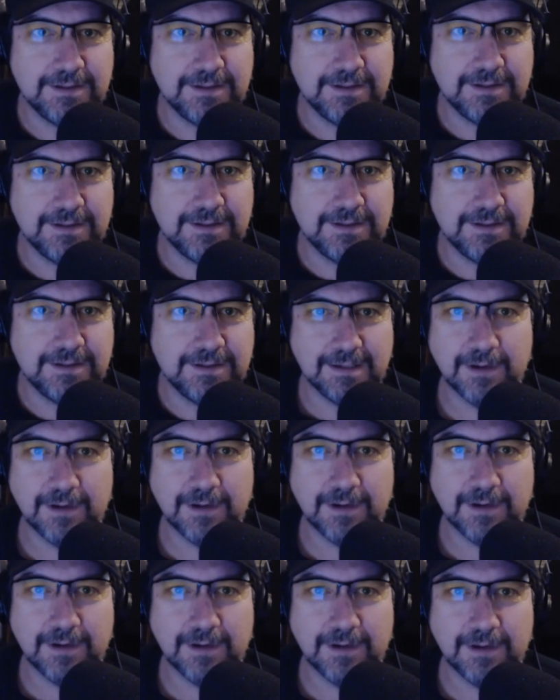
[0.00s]
I tend to
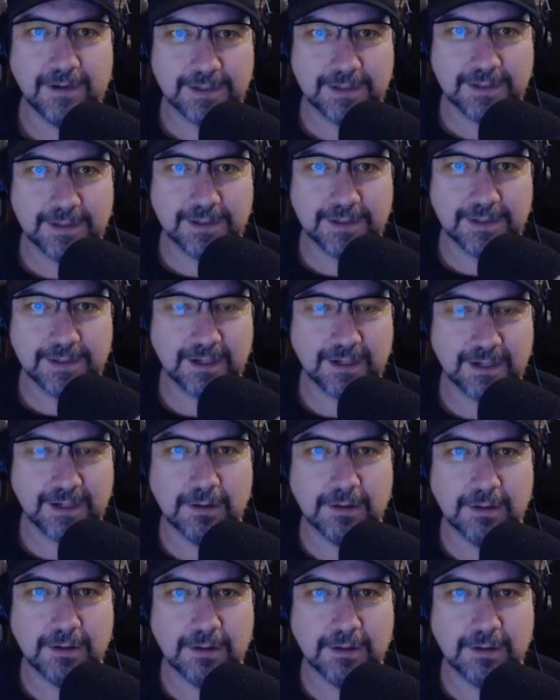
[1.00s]
find him, as a
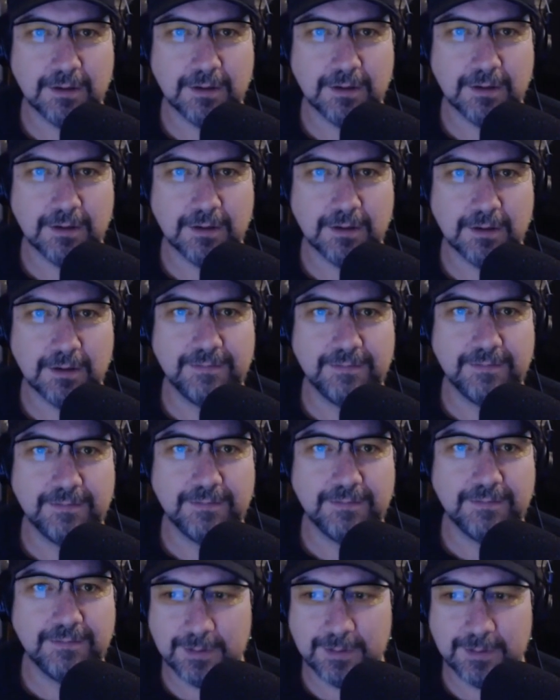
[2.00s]
psychologist, I find him
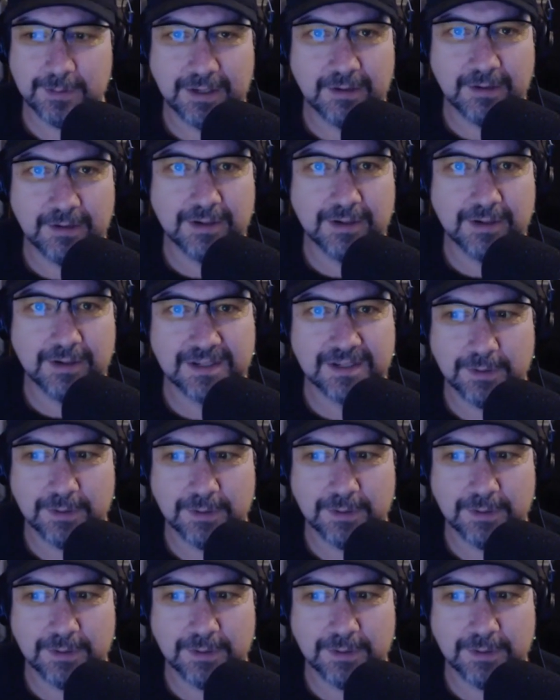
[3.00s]
extremely interesting.